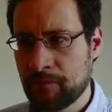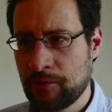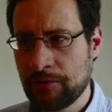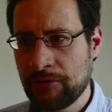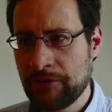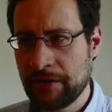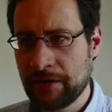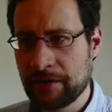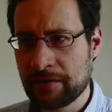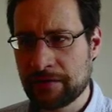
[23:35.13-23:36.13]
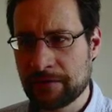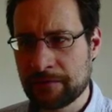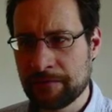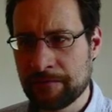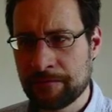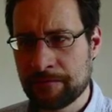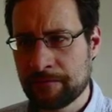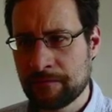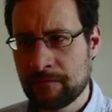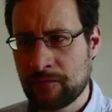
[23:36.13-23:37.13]
What the heck?
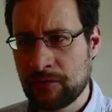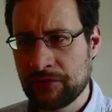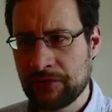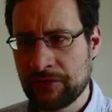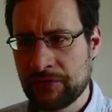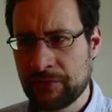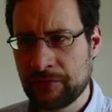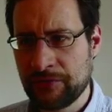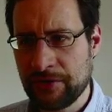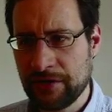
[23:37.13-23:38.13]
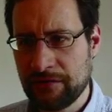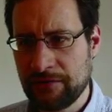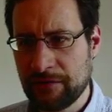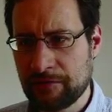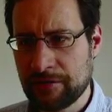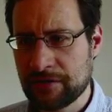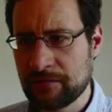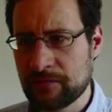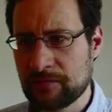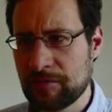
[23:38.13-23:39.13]
Was this somewhere in the Eevee
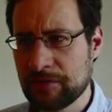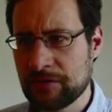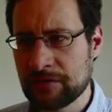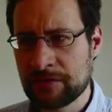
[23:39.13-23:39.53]
runtime or what?